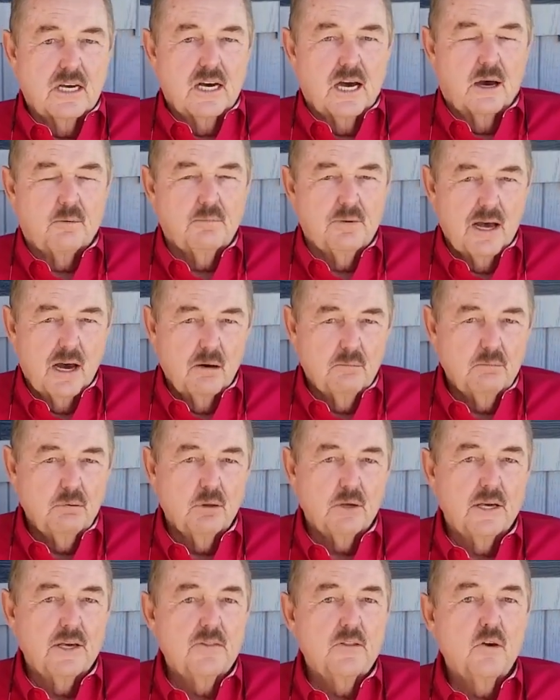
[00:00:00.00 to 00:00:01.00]
I'm
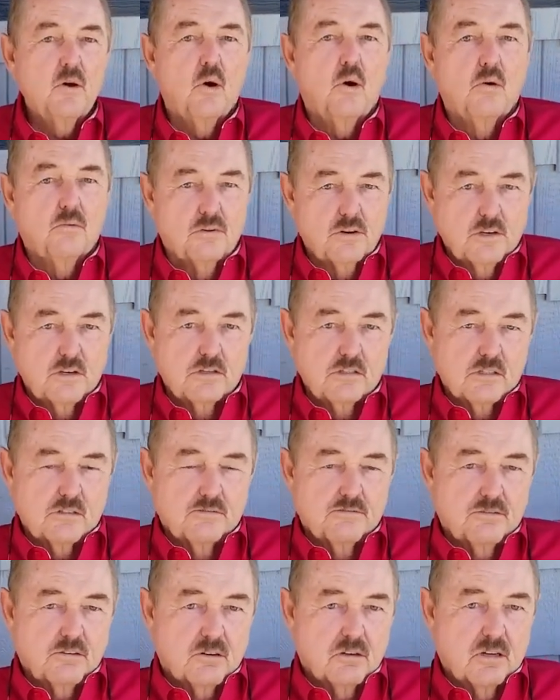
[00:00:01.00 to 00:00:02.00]
downplaying the overuse of
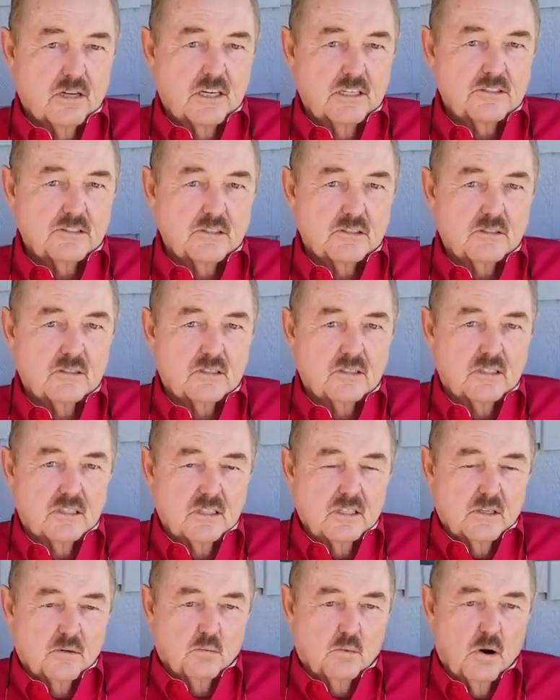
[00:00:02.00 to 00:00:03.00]
fertilizer.
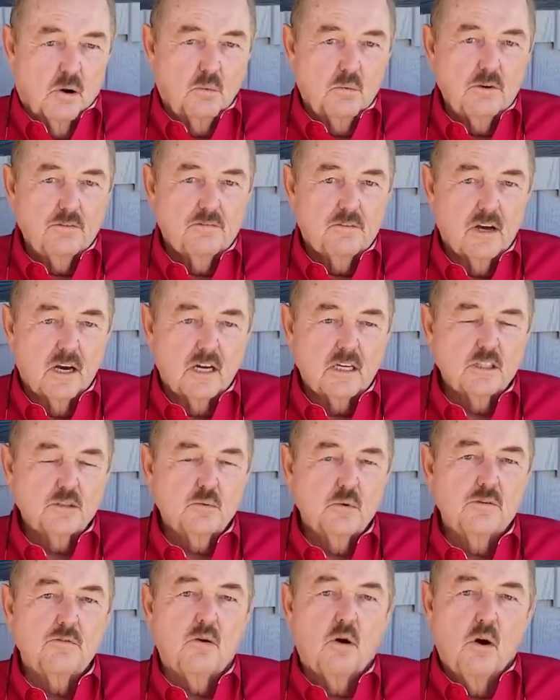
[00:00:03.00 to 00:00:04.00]
What we've done is
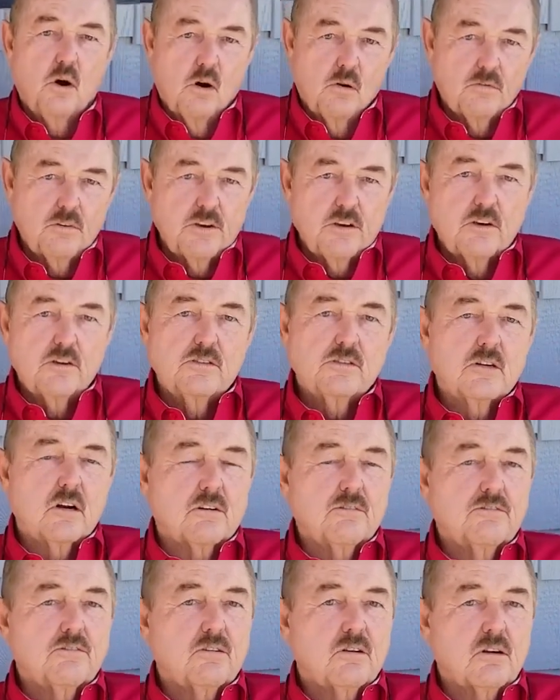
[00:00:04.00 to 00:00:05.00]
we've overused our
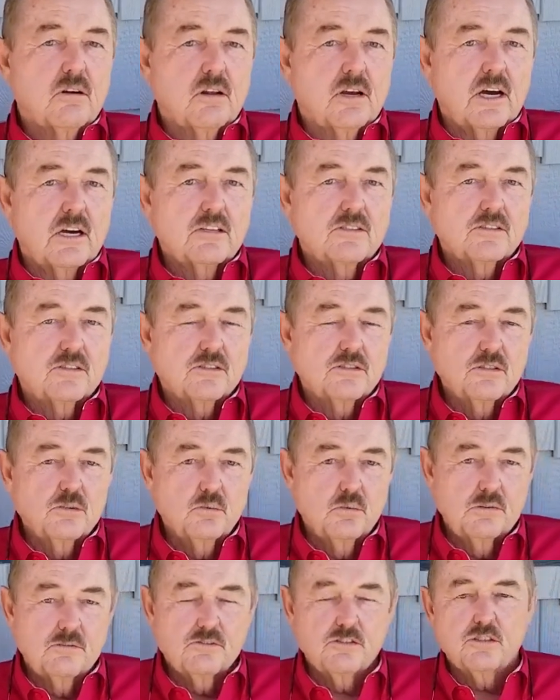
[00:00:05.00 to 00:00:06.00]
fertilizers,
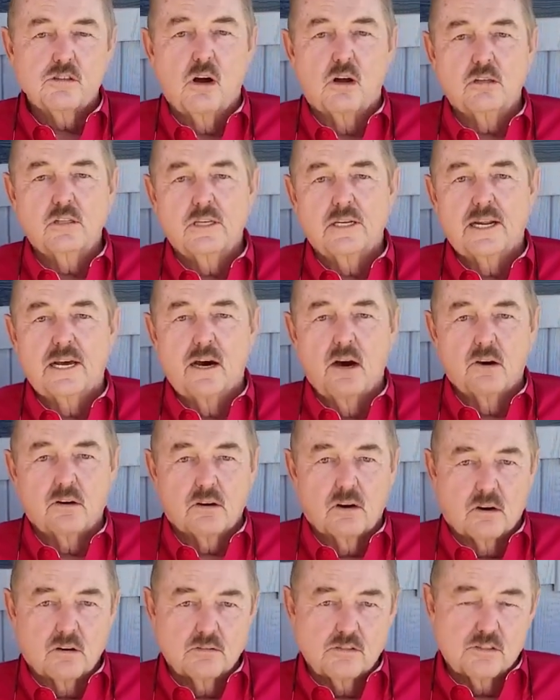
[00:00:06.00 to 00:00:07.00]
we've salted out
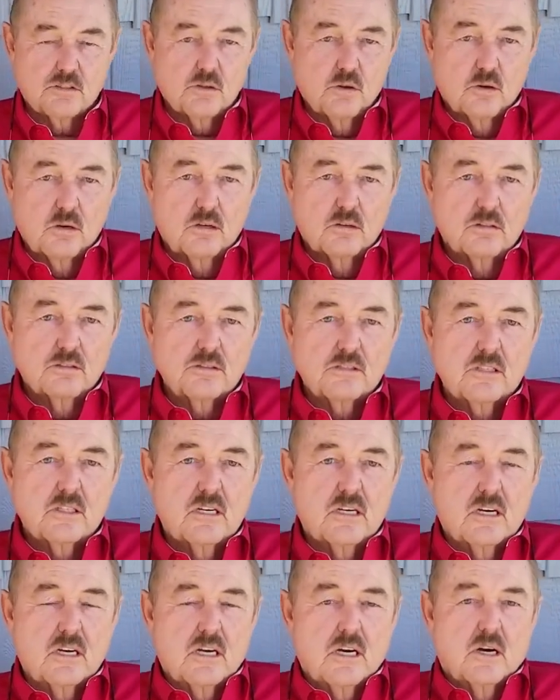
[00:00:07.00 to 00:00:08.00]
our soils,
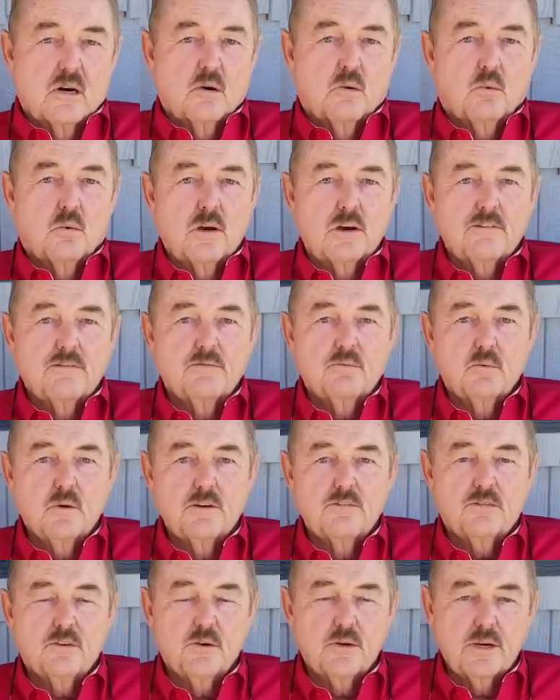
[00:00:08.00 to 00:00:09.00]
we've
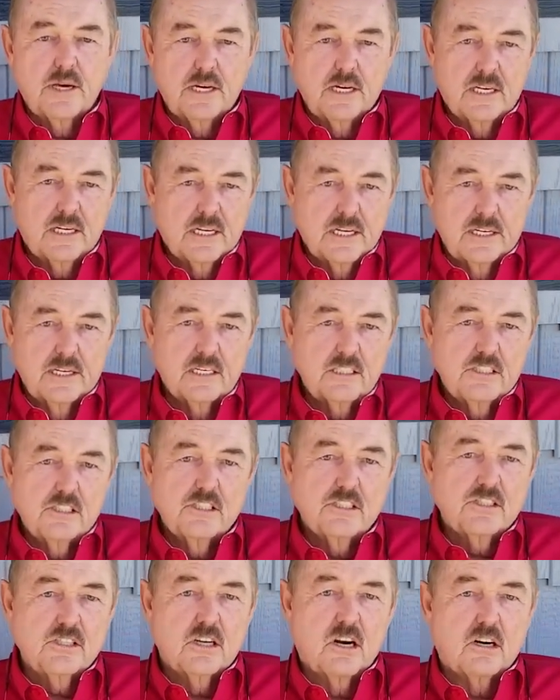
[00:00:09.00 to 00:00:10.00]
created
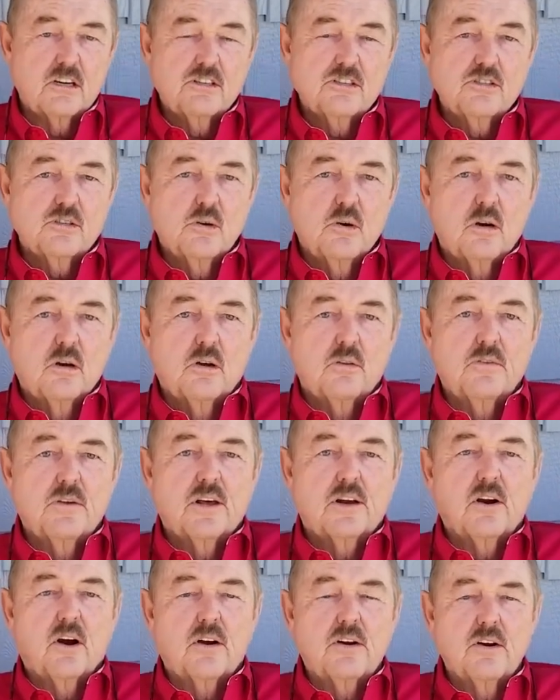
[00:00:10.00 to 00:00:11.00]
conditions in our soil
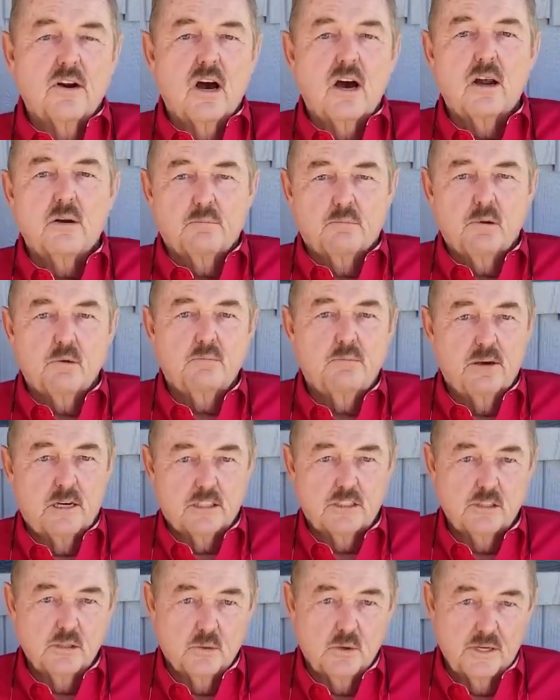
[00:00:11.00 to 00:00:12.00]
that are not
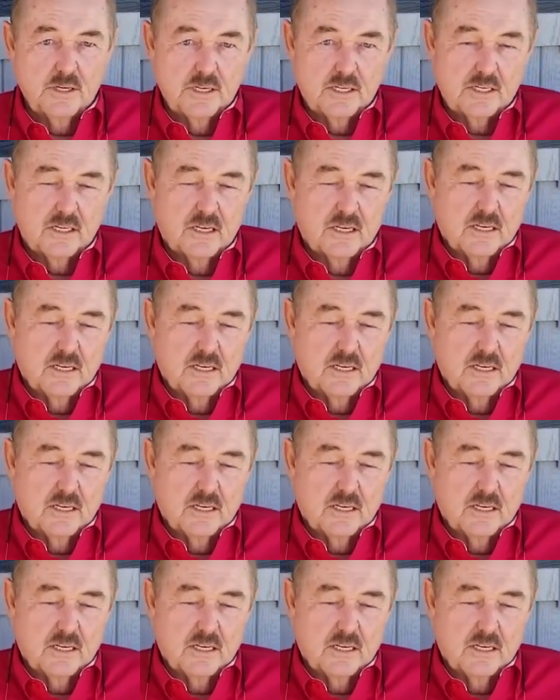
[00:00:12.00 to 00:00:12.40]
perpetuating.